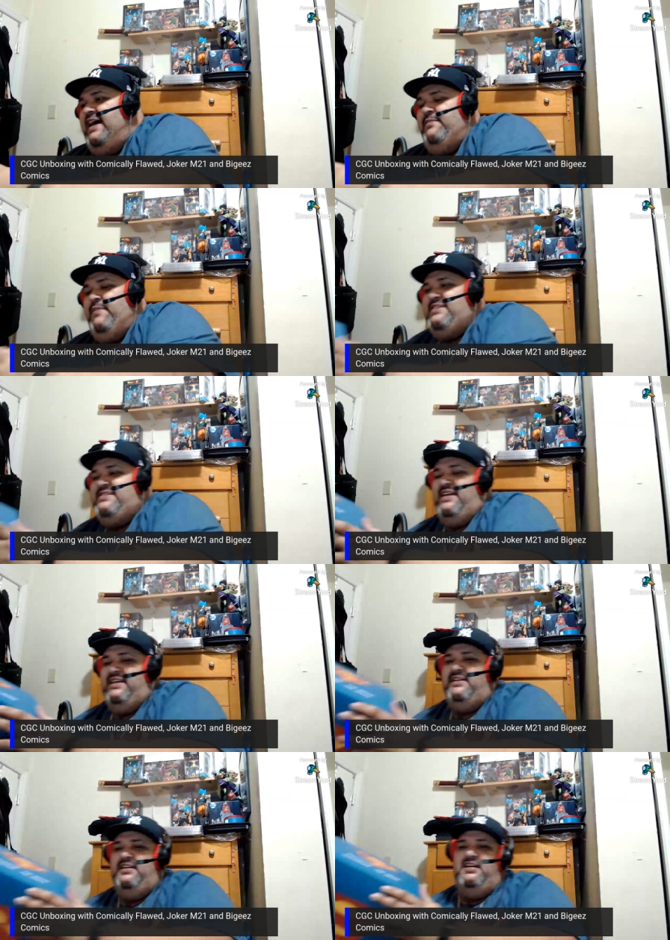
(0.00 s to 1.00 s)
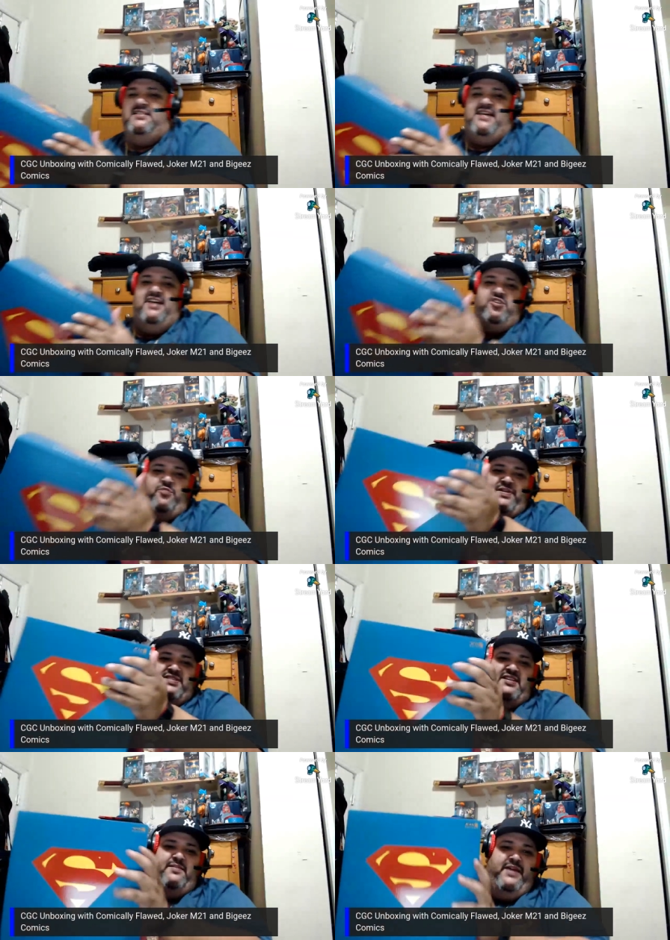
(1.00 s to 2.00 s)
my second uh, sideshow piece
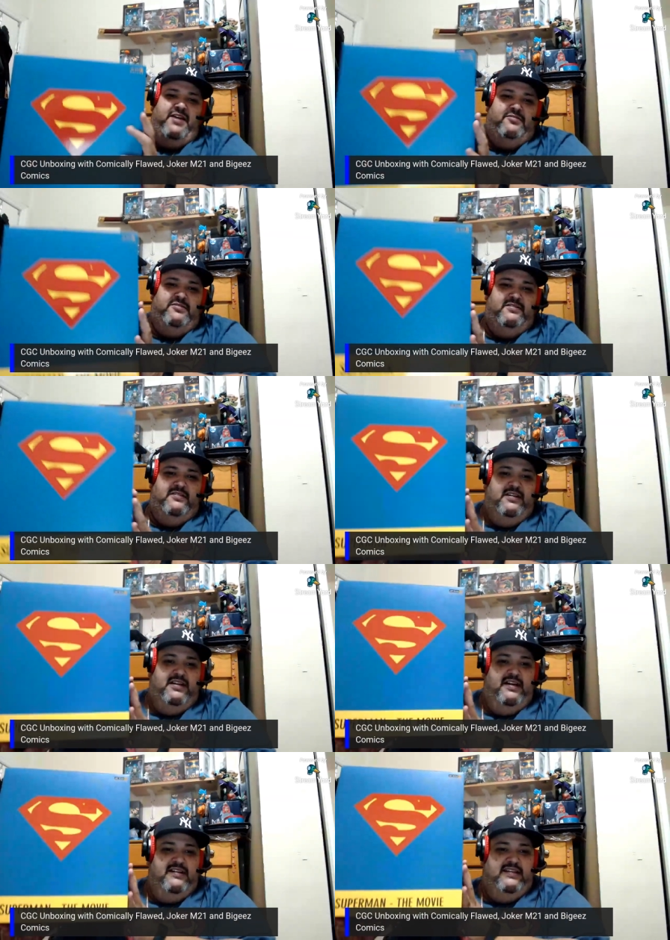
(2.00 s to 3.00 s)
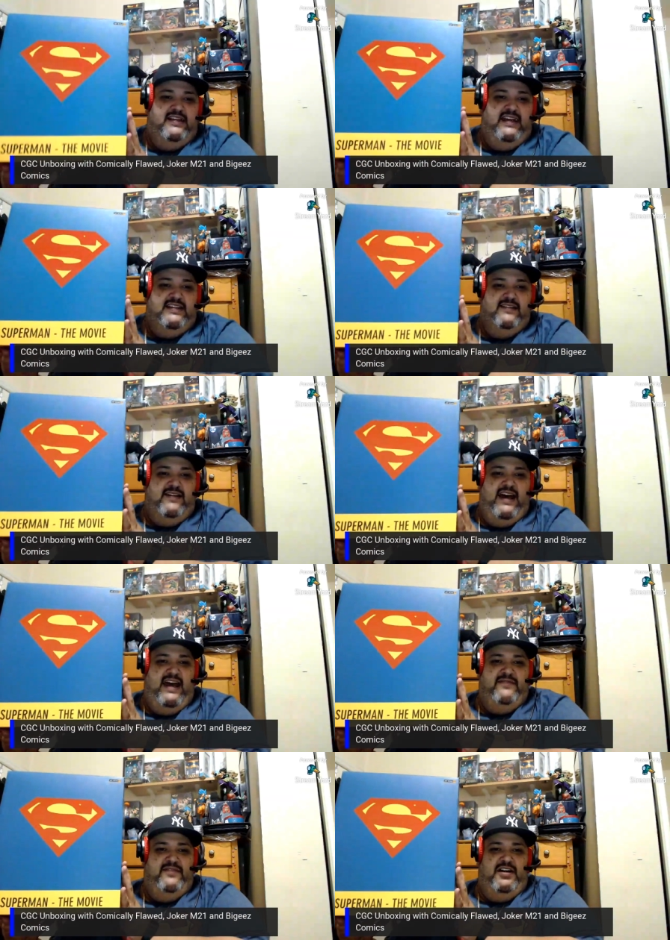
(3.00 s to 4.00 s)
in the mail today. Oh, so I
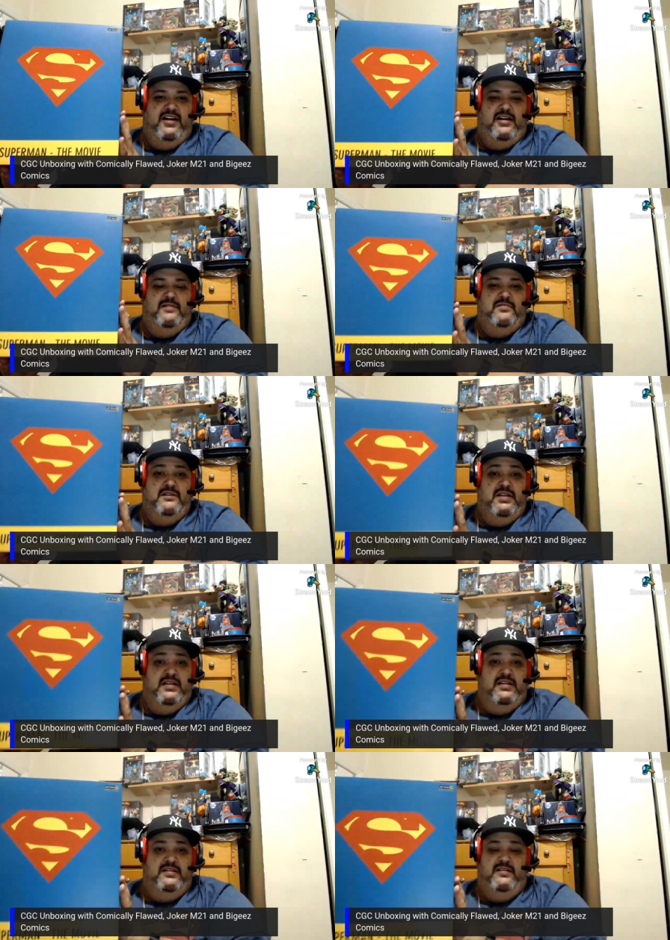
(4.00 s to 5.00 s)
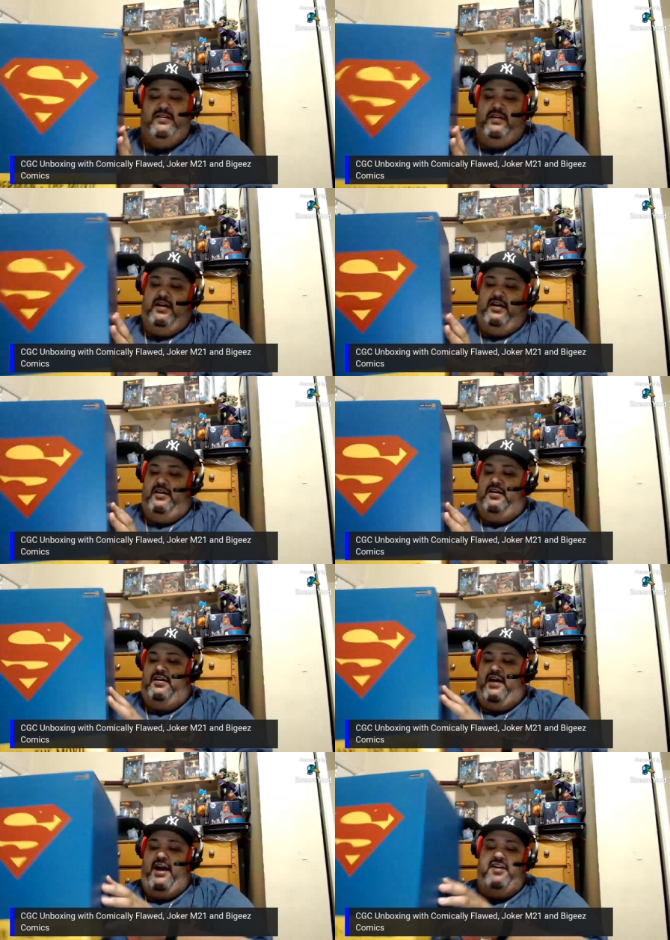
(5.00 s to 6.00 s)
have um, the
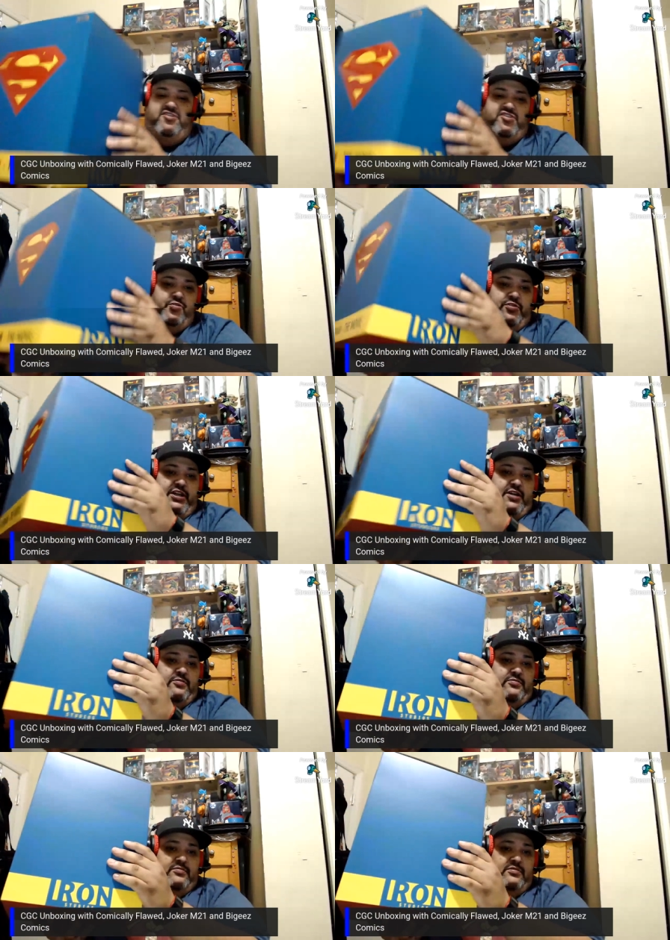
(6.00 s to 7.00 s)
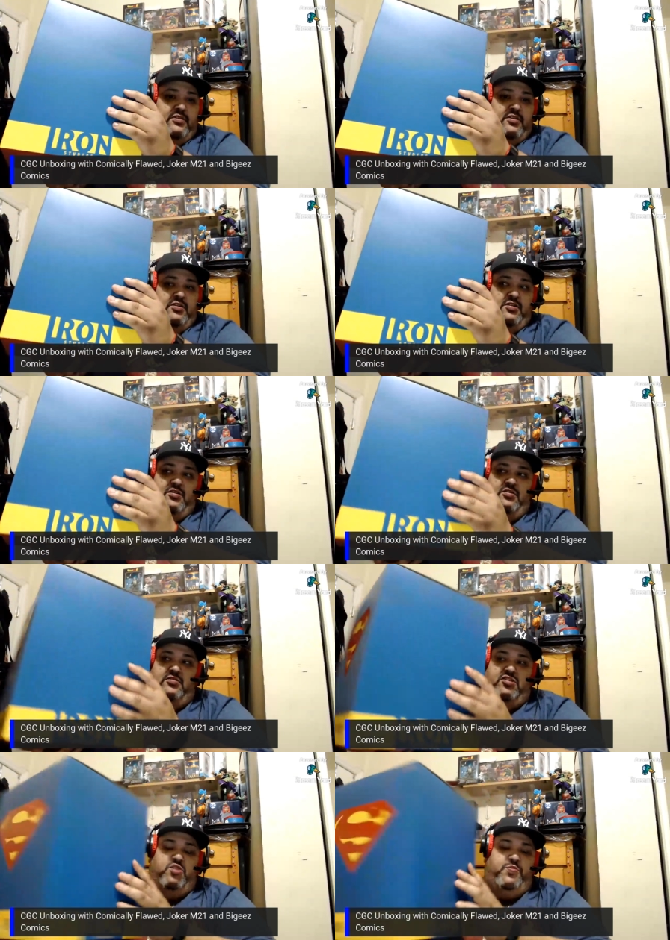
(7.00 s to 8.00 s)
Iron Studio
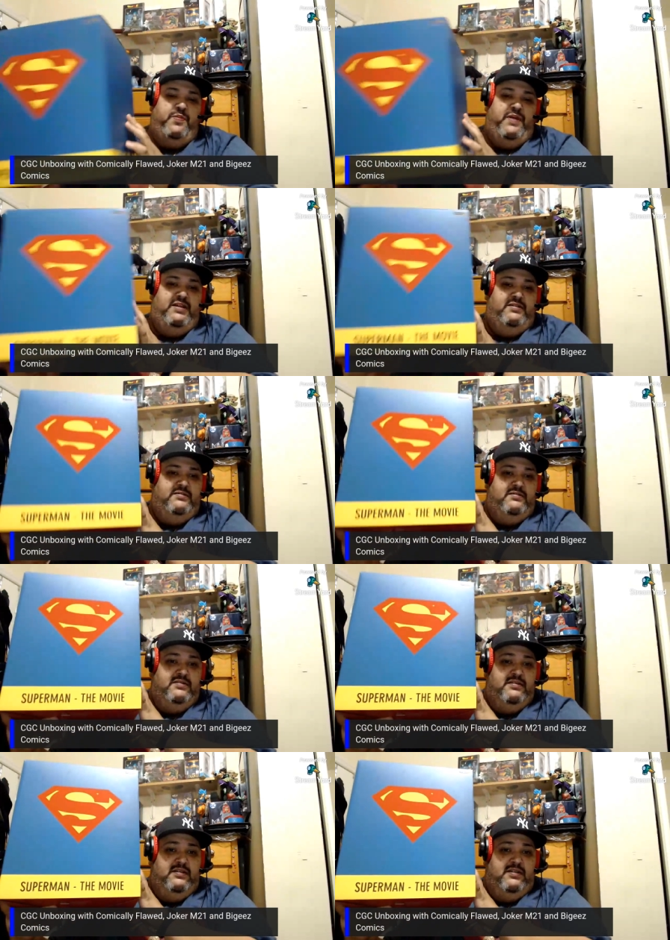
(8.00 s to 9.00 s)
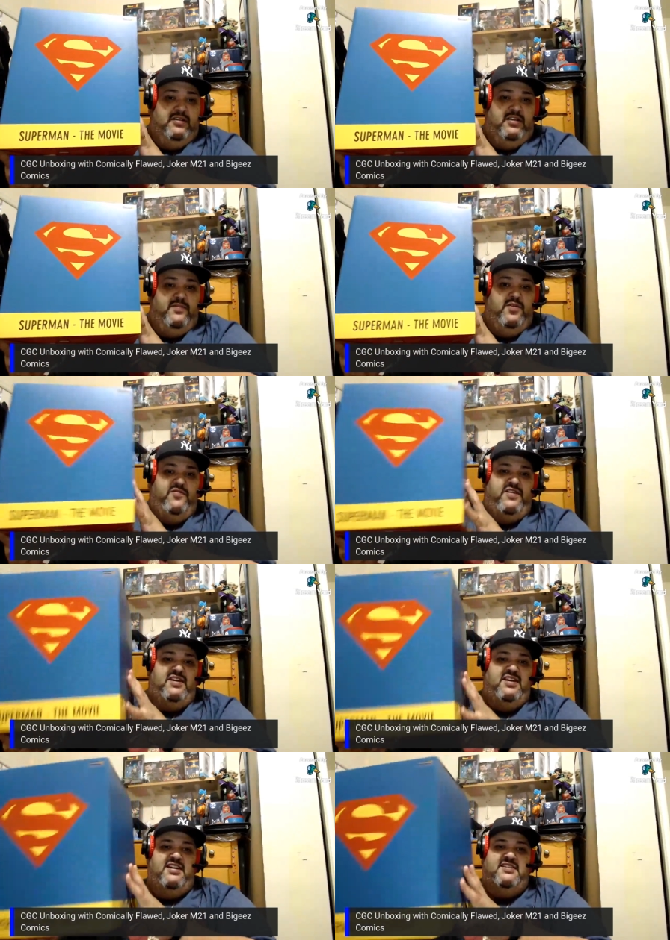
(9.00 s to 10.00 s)
Superman. Nice. The movie is